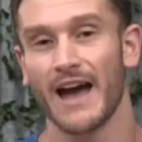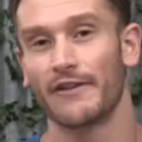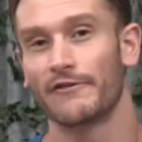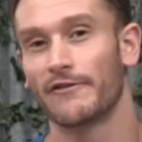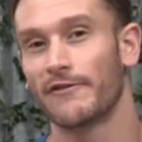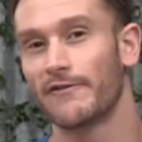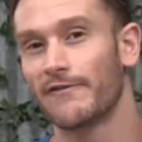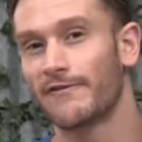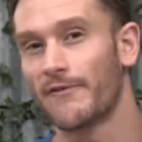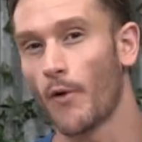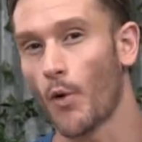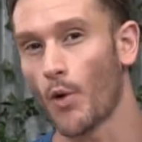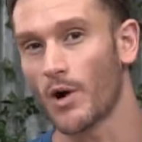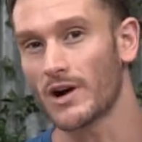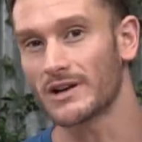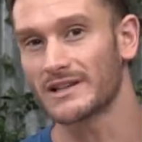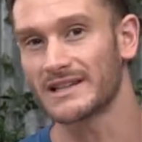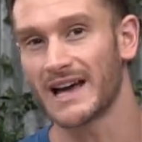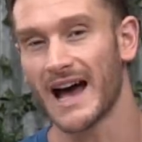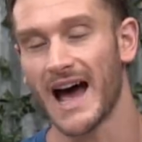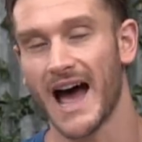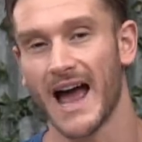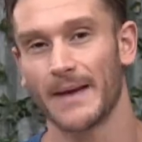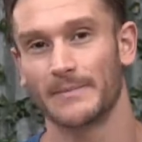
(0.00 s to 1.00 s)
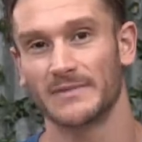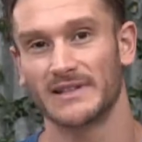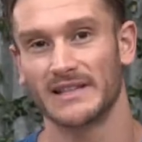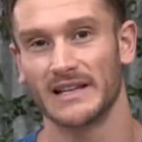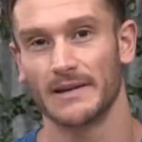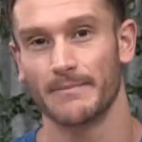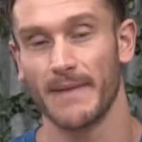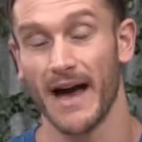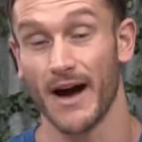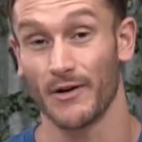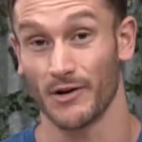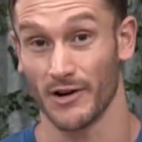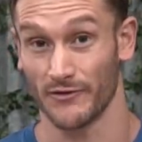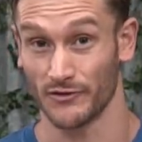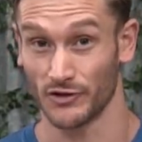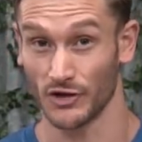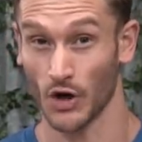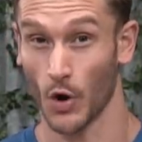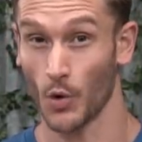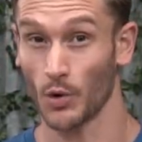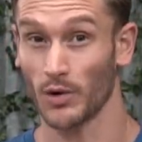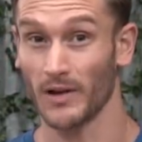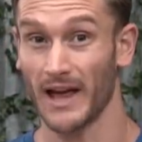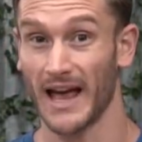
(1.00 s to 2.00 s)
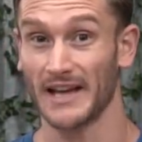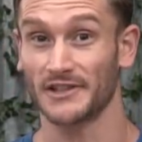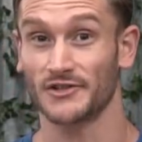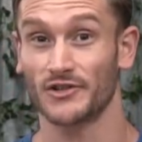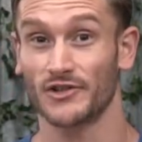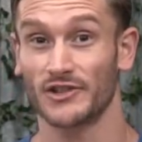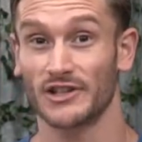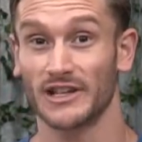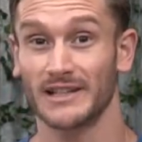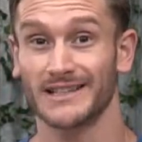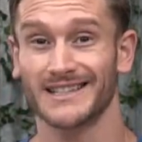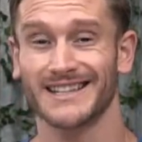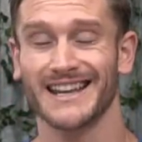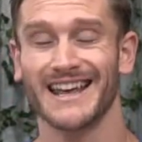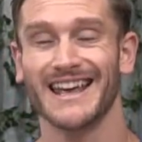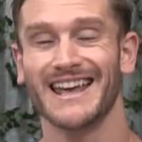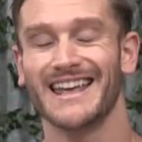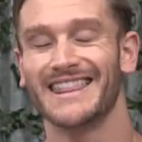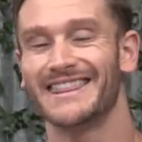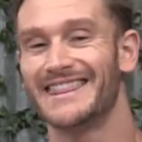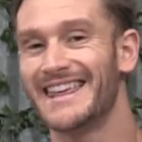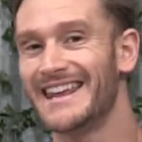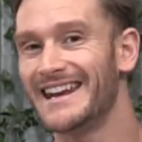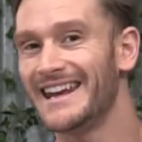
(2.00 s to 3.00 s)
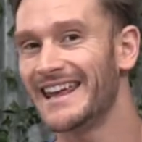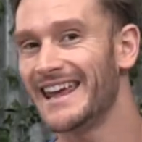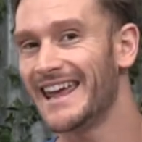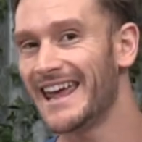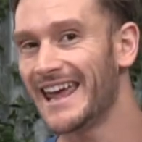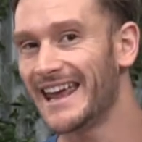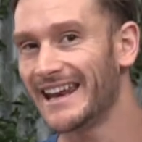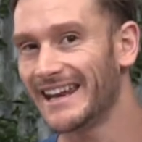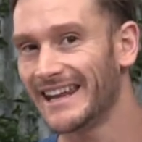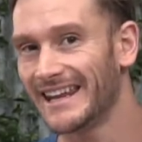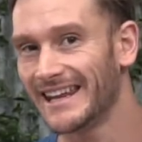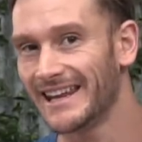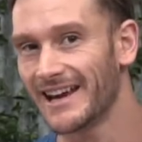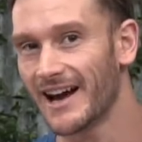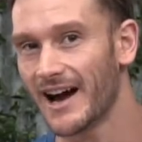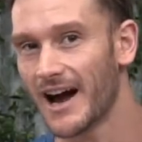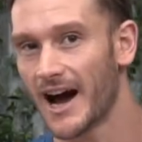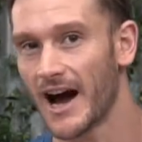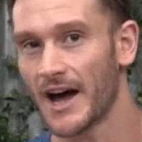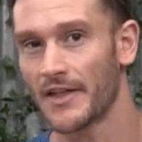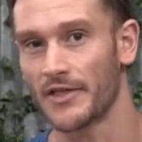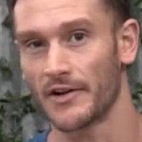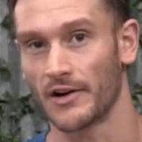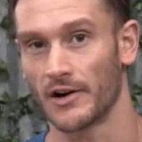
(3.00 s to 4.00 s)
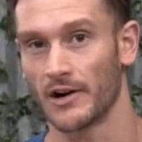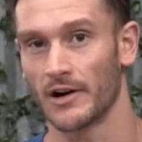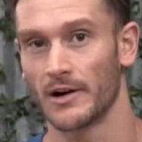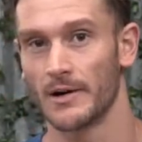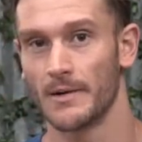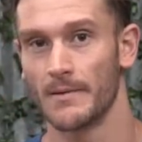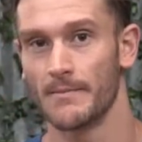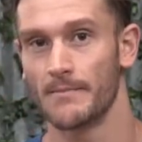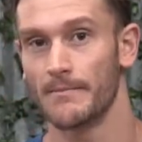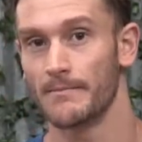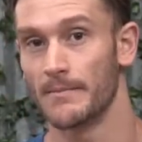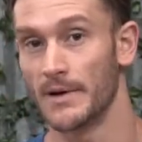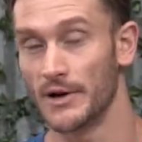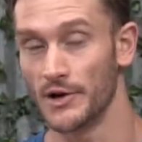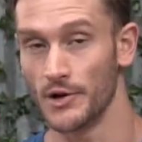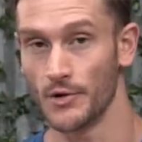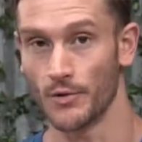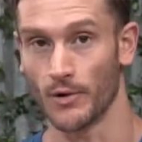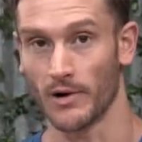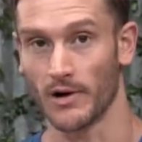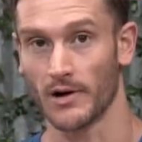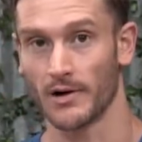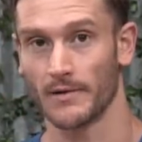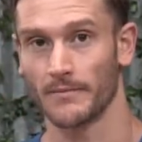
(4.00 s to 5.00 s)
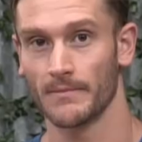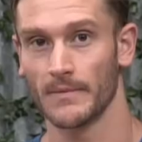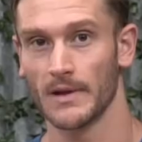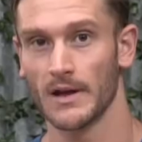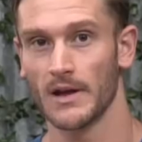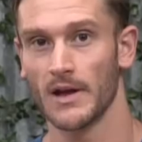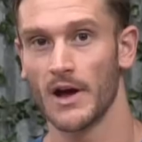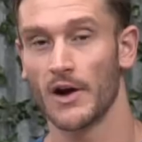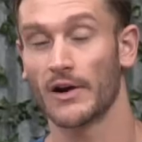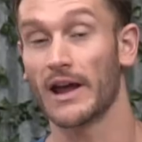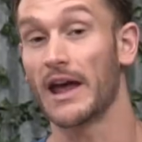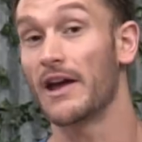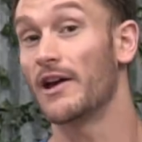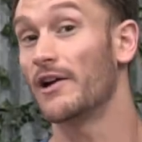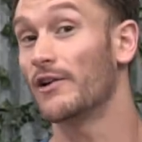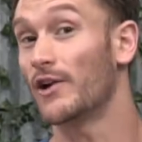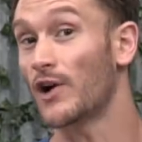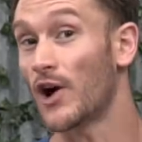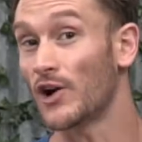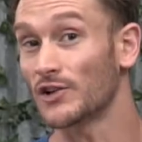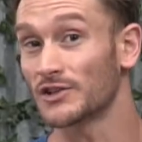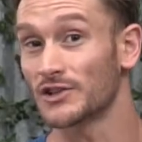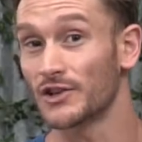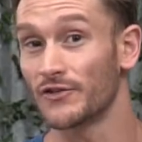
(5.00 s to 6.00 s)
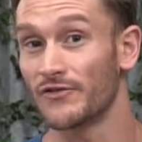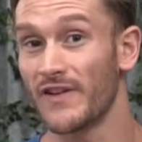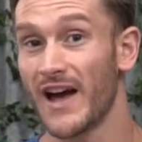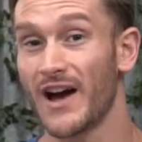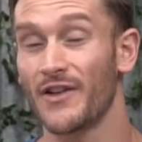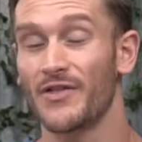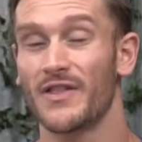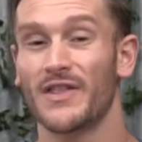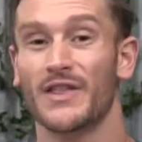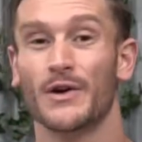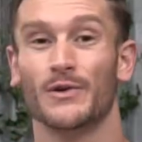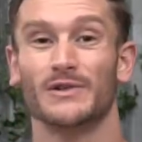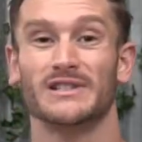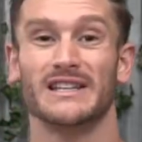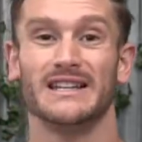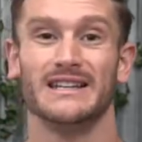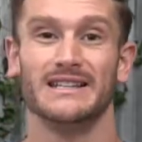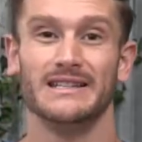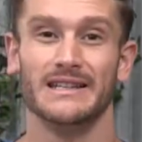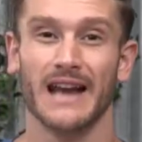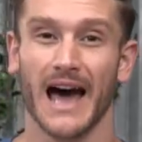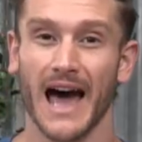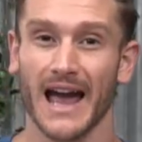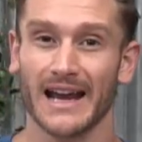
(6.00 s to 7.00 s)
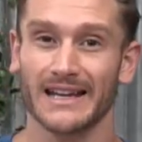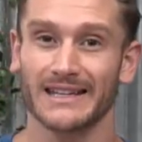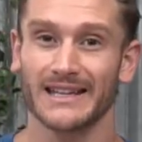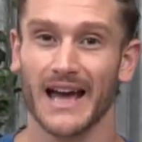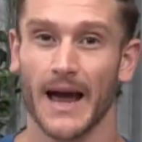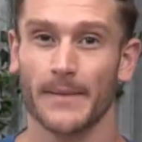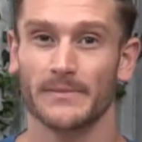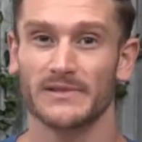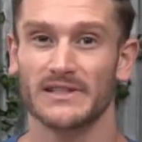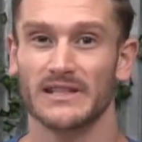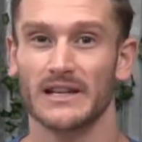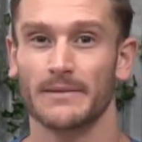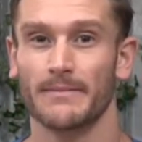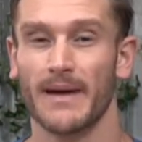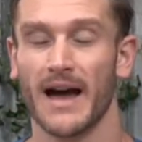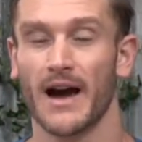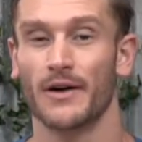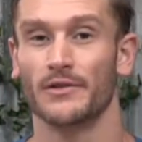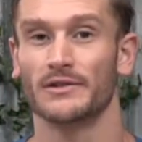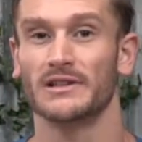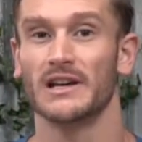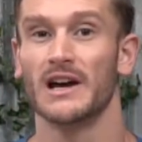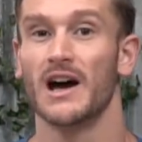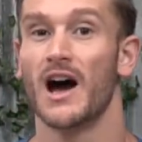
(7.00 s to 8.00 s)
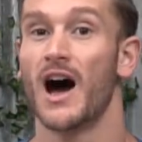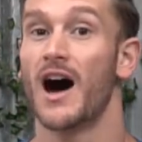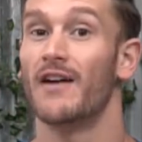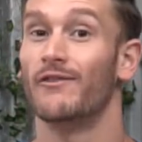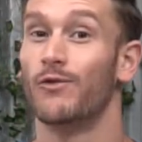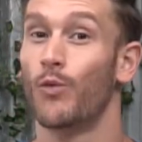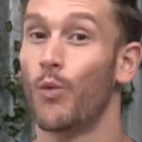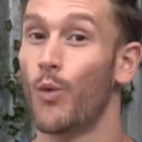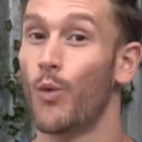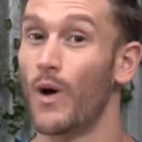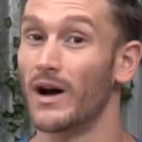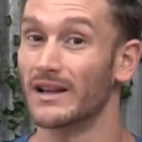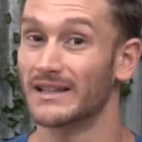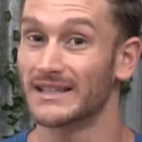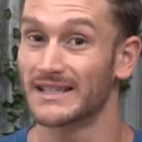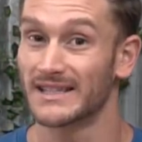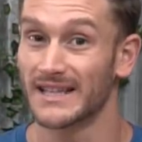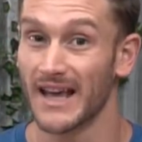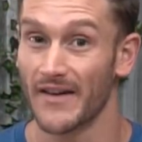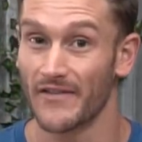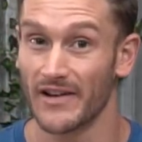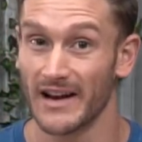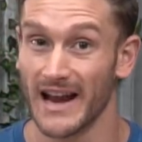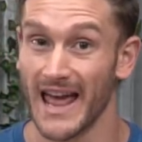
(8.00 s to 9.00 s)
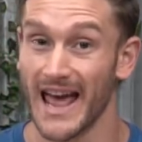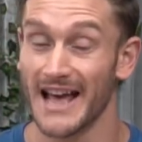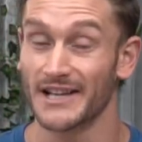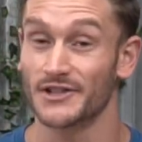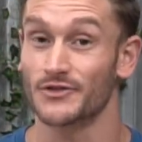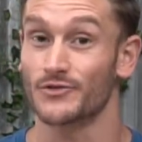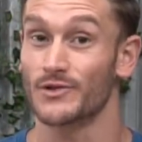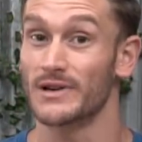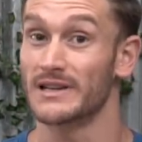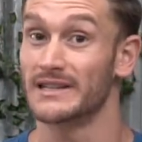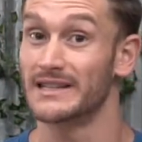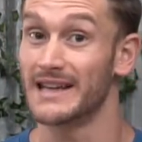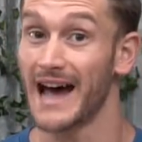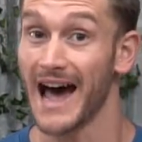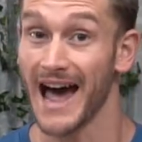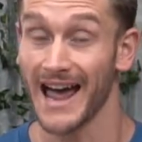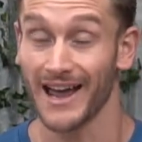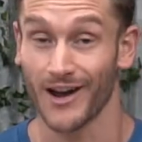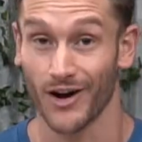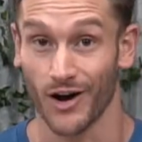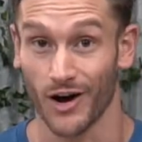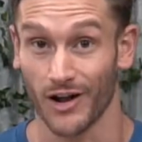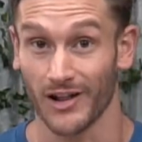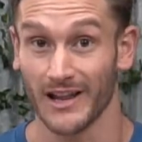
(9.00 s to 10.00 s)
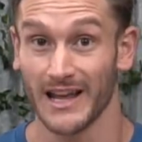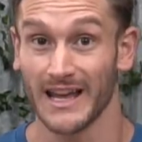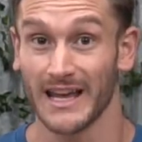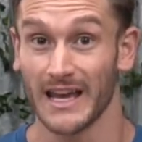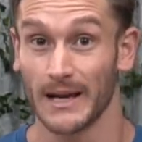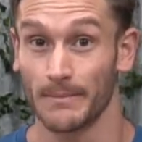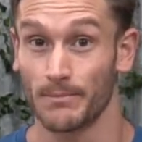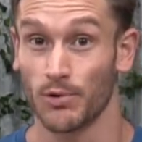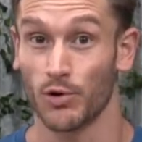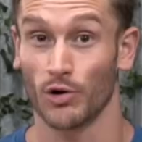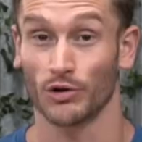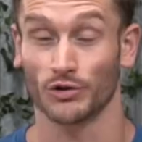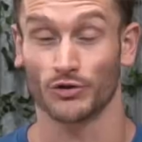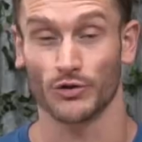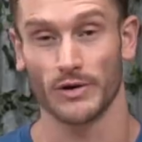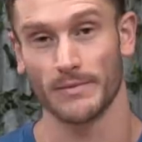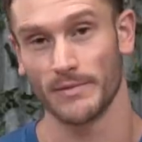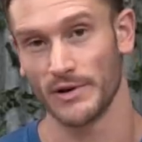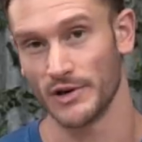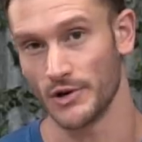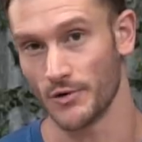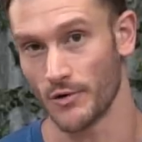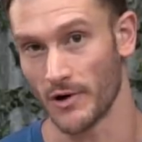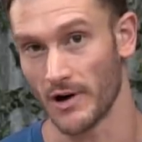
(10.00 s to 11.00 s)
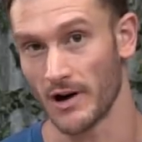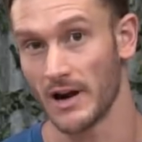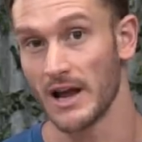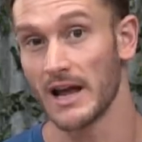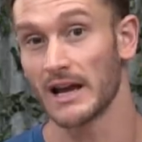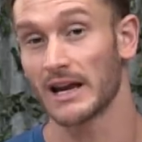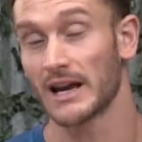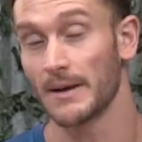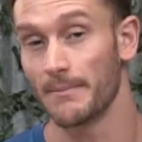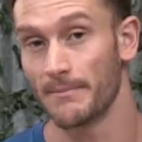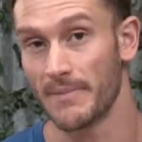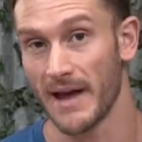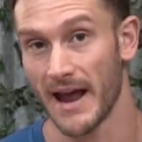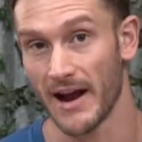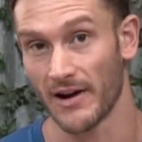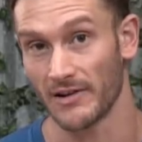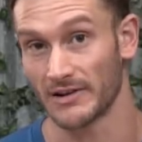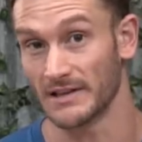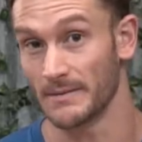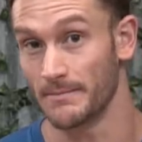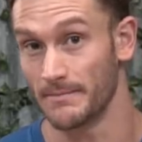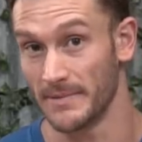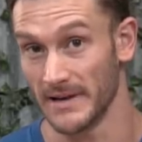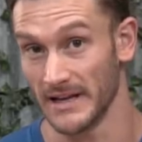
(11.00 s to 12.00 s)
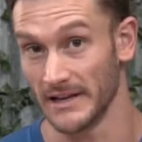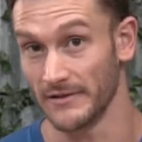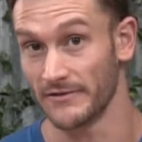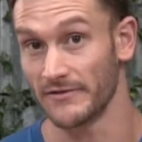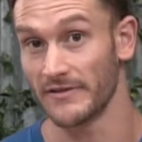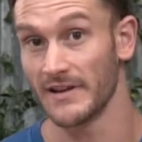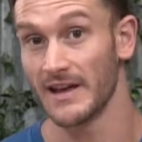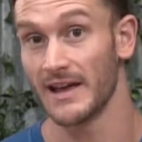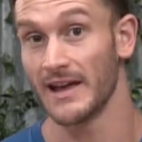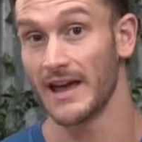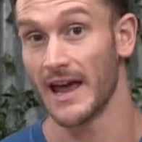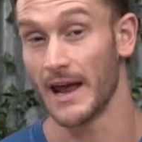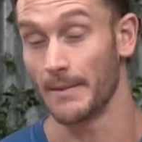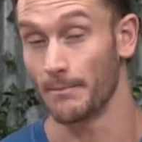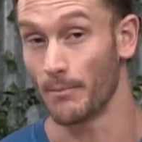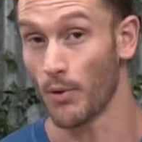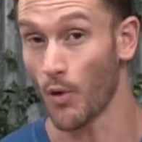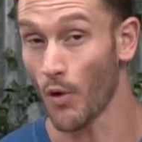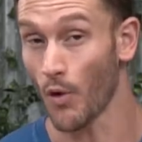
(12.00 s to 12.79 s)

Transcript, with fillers: had four times the amount of total estrogens than any other manure. Okay, it also found there was nine times the amount of one seven estradiol in poultry manure compared to beef and